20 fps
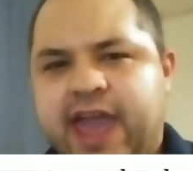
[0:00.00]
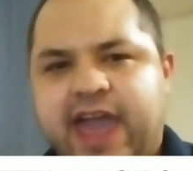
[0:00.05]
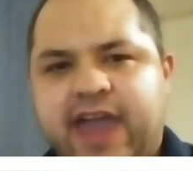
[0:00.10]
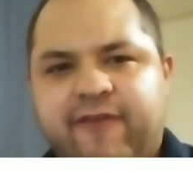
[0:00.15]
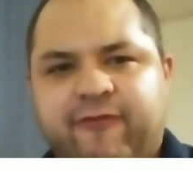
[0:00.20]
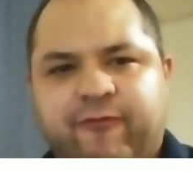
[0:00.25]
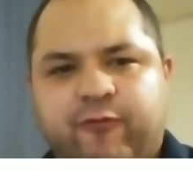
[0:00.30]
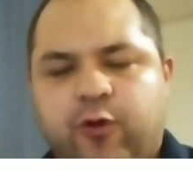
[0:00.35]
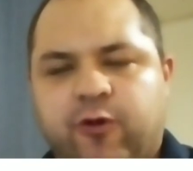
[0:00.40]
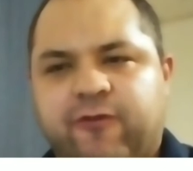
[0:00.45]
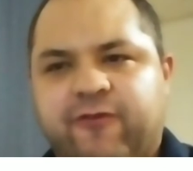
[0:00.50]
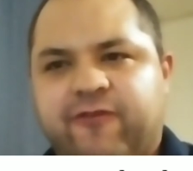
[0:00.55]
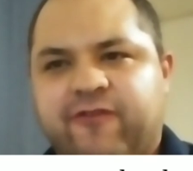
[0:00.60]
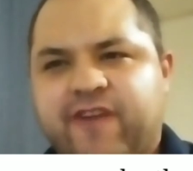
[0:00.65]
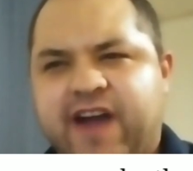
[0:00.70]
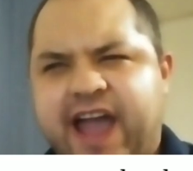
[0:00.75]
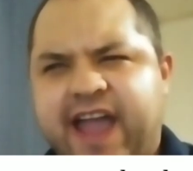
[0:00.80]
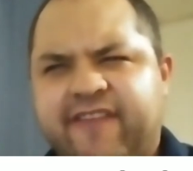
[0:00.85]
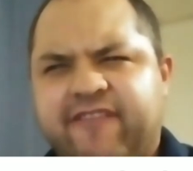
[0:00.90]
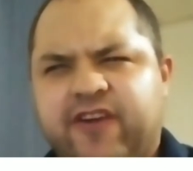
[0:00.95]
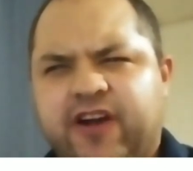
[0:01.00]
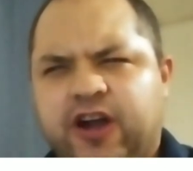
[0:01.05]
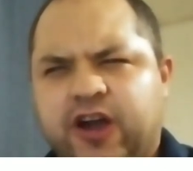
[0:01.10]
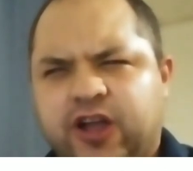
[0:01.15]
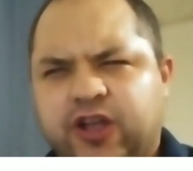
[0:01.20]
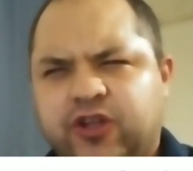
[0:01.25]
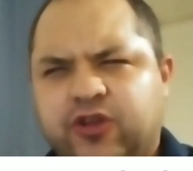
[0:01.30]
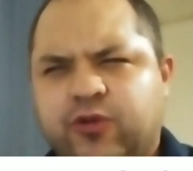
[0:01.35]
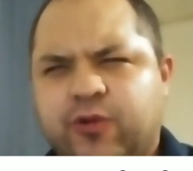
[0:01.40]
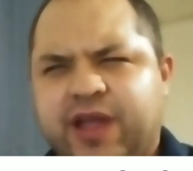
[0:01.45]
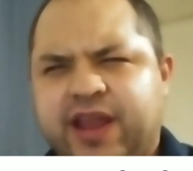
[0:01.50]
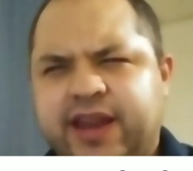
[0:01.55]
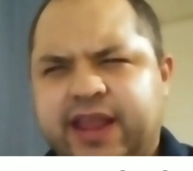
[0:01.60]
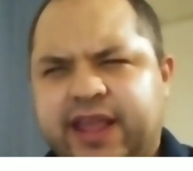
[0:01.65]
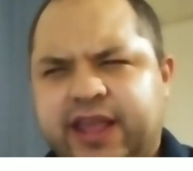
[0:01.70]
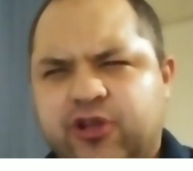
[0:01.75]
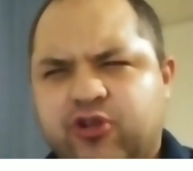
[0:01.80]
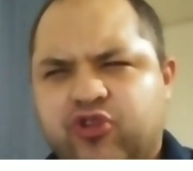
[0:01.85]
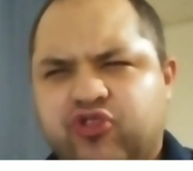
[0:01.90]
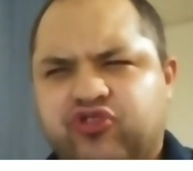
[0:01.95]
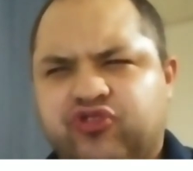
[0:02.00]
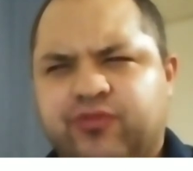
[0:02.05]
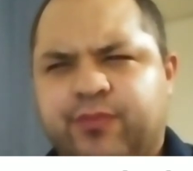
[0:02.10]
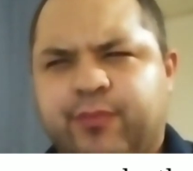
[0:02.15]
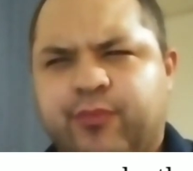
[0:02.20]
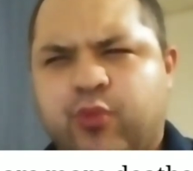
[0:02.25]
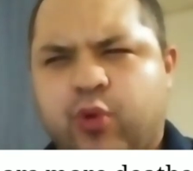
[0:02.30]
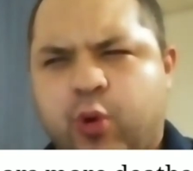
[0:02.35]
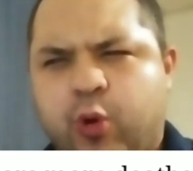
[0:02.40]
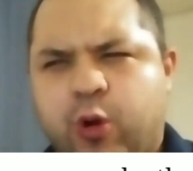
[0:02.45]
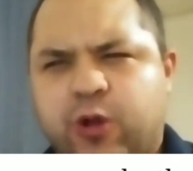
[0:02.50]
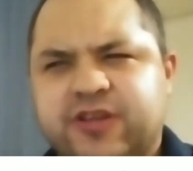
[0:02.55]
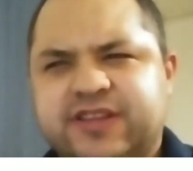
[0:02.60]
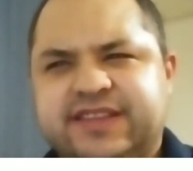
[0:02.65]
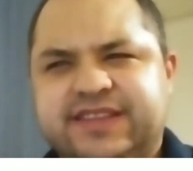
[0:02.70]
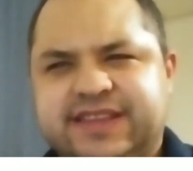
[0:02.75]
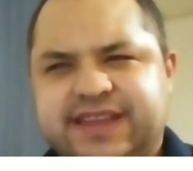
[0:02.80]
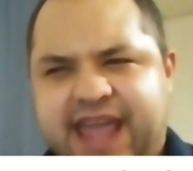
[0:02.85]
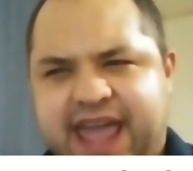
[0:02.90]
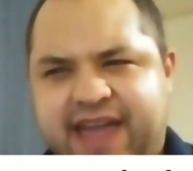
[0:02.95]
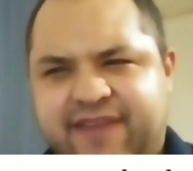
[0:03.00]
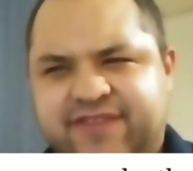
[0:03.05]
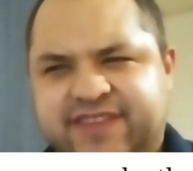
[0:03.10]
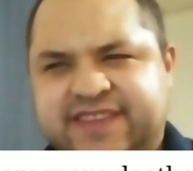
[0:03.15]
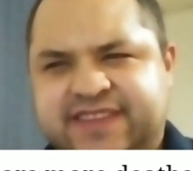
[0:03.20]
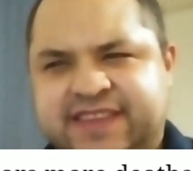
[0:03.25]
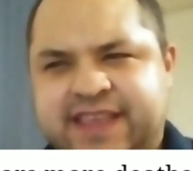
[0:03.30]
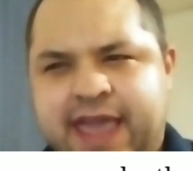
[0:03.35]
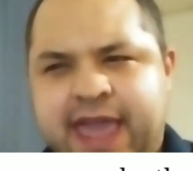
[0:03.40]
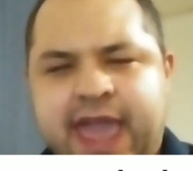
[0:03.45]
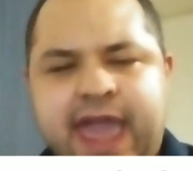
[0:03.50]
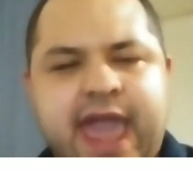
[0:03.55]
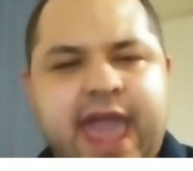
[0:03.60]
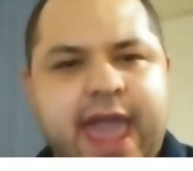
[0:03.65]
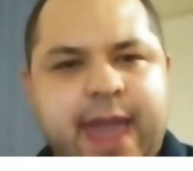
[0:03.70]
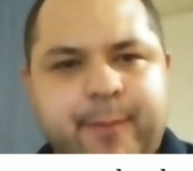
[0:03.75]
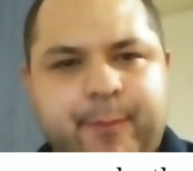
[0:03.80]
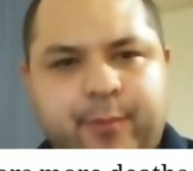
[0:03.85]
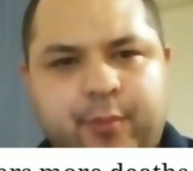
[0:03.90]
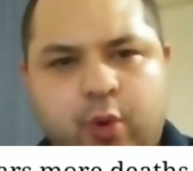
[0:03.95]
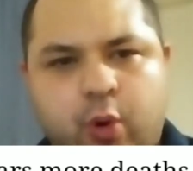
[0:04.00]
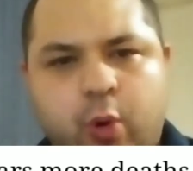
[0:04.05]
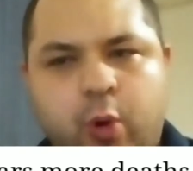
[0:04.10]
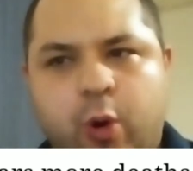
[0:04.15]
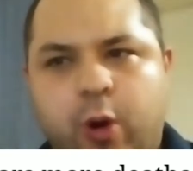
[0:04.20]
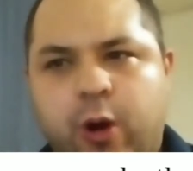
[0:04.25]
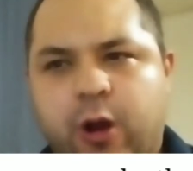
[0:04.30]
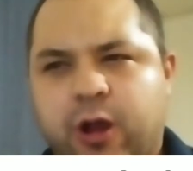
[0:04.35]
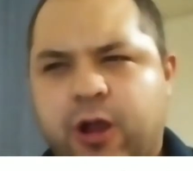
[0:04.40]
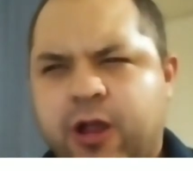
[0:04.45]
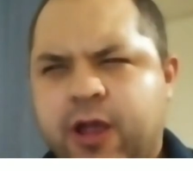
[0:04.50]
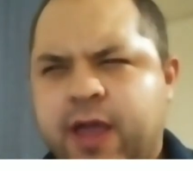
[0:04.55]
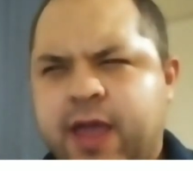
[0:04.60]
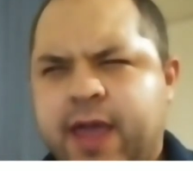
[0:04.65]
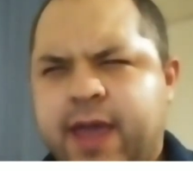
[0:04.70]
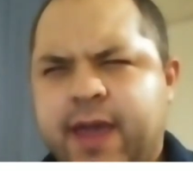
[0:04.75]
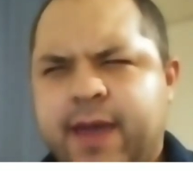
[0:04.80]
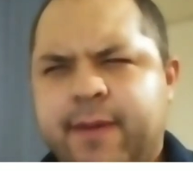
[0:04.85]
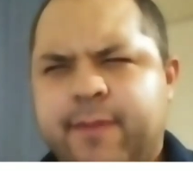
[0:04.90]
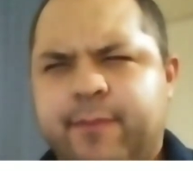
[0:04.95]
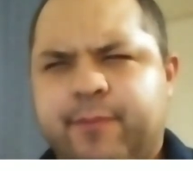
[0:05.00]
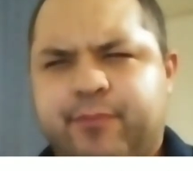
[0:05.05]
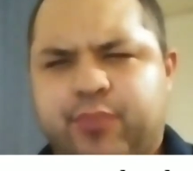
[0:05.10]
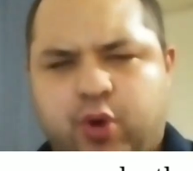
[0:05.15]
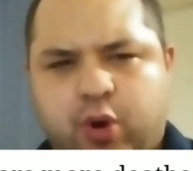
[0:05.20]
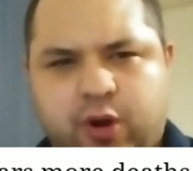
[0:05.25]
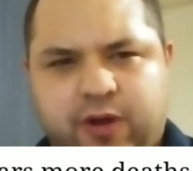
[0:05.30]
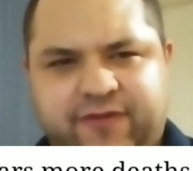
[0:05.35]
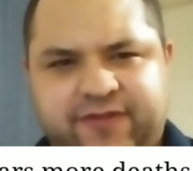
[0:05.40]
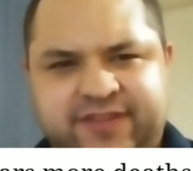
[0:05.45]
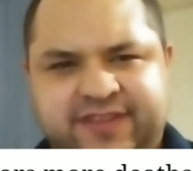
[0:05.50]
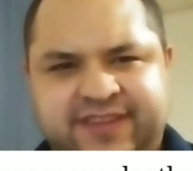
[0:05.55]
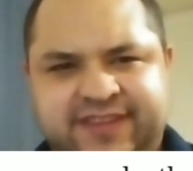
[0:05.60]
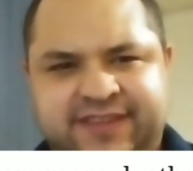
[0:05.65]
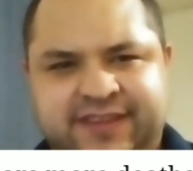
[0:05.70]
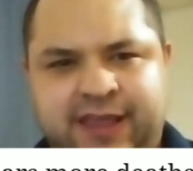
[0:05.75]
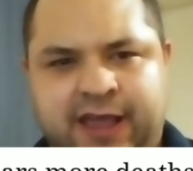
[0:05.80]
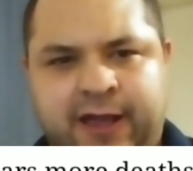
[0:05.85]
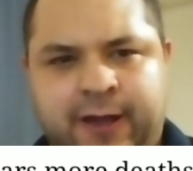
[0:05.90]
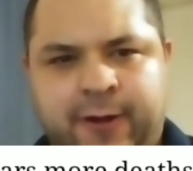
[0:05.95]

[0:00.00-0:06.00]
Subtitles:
And for 500 years, more deaths and more births.